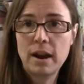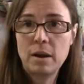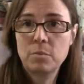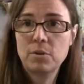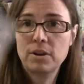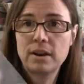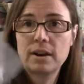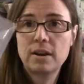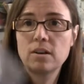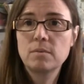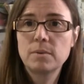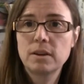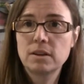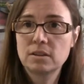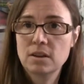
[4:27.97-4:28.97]
Amber in here
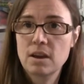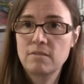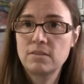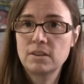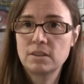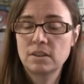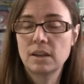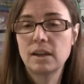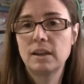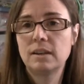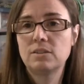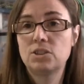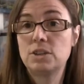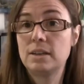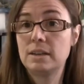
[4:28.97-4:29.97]
because
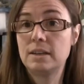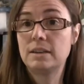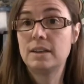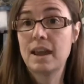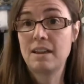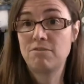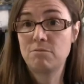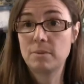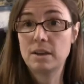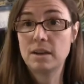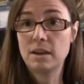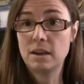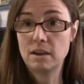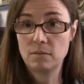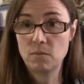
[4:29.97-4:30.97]
obviously she gave
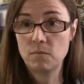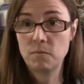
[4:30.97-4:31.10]
me